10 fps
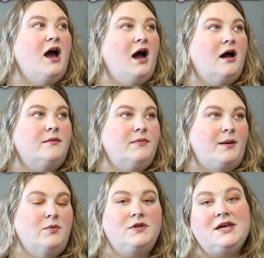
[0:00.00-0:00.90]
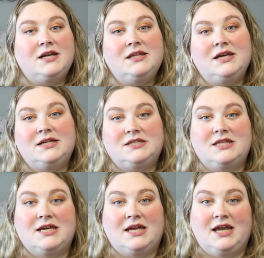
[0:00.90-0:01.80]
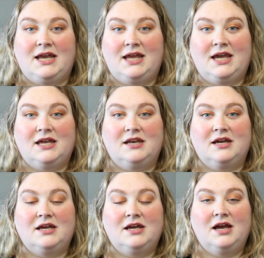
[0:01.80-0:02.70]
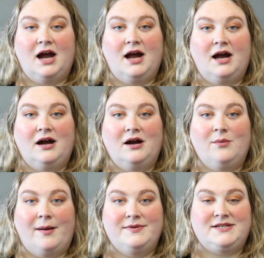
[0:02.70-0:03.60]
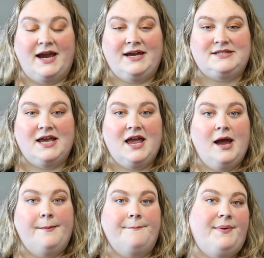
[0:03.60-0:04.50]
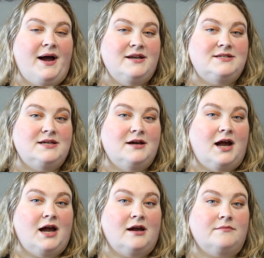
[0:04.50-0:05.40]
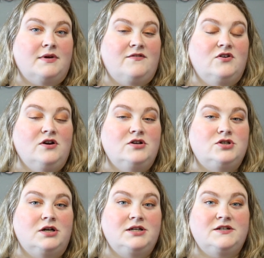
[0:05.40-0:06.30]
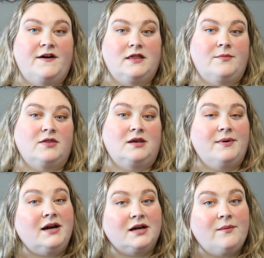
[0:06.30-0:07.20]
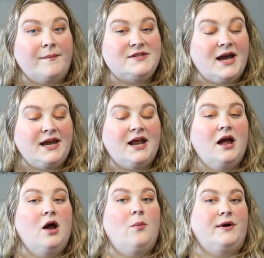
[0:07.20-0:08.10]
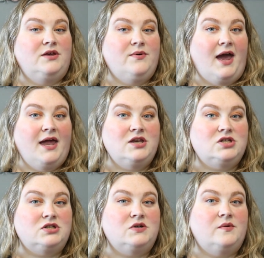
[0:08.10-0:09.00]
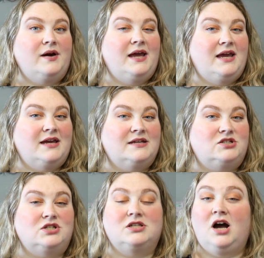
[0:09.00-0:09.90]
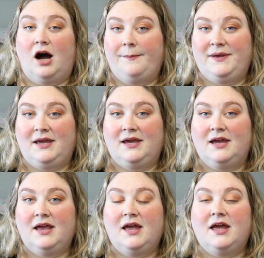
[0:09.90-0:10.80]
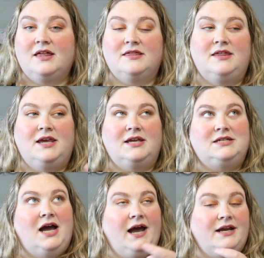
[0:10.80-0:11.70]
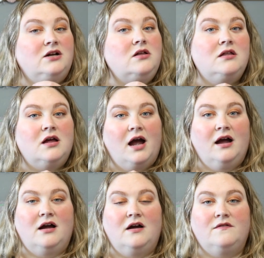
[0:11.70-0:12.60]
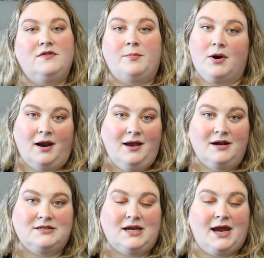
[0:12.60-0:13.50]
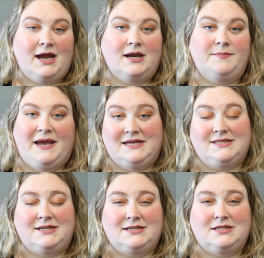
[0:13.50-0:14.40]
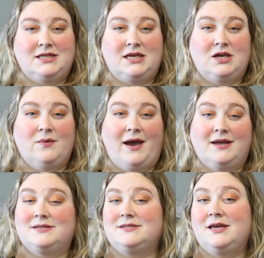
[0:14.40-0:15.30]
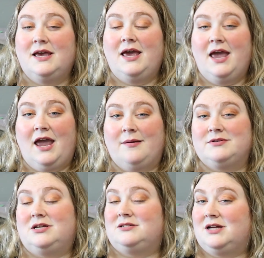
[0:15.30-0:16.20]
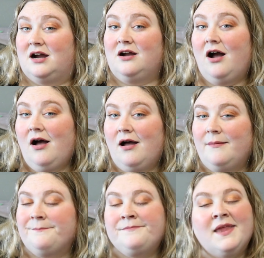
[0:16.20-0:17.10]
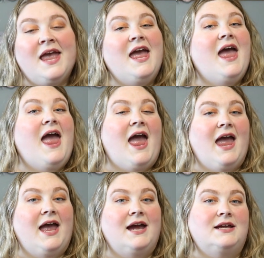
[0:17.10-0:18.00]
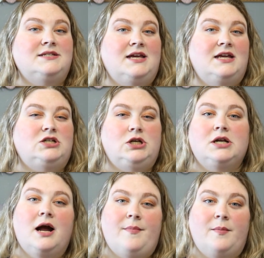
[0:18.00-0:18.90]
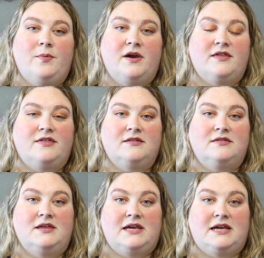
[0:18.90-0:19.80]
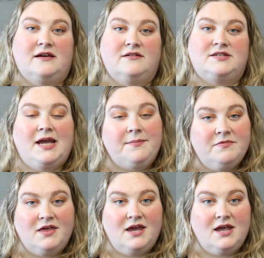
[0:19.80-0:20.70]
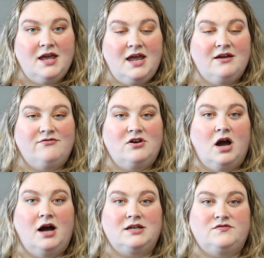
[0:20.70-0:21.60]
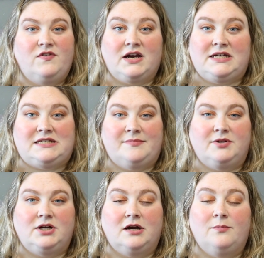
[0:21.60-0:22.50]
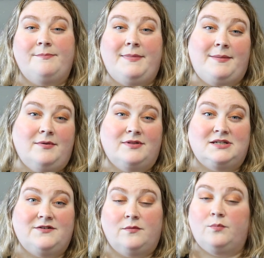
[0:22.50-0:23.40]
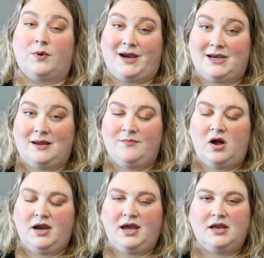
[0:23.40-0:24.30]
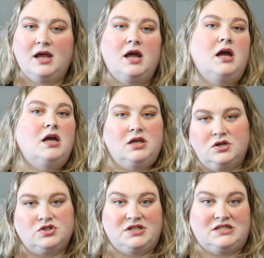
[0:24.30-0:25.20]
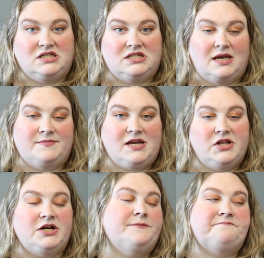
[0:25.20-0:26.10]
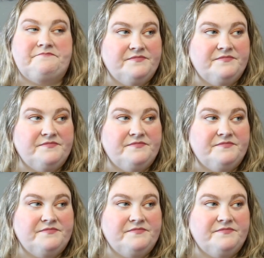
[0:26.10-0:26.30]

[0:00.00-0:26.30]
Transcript: Um, I'm only going to link to the Canadian uh, website, but um, if you're struggling to find them on the American website, what you can do is just copy the title of the product and paste it into the US Amazon.com and it should come up with the same thing if not very similar maybe with a different brand name on it usually it's the same seller